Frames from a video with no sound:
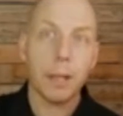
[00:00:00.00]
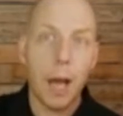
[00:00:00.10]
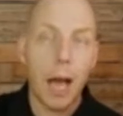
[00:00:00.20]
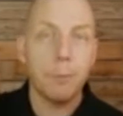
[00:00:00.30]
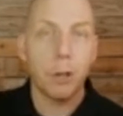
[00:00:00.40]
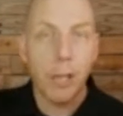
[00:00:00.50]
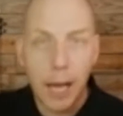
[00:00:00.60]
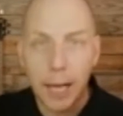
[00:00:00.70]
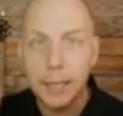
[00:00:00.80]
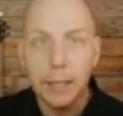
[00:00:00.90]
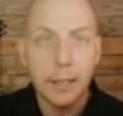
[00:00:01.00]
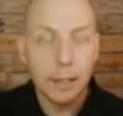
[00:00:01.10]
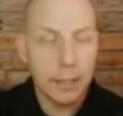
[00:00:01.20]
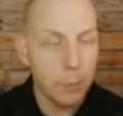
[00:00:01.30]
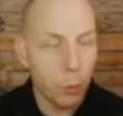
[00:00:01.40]
I'm your guy.
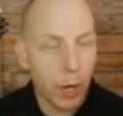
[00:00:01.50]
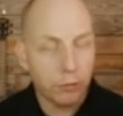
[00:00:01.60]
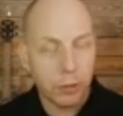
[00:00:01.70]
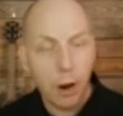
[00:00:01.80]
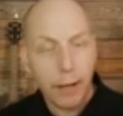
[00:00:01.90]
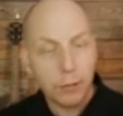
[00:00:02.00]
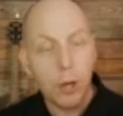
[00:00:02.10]
Keep watching. All right.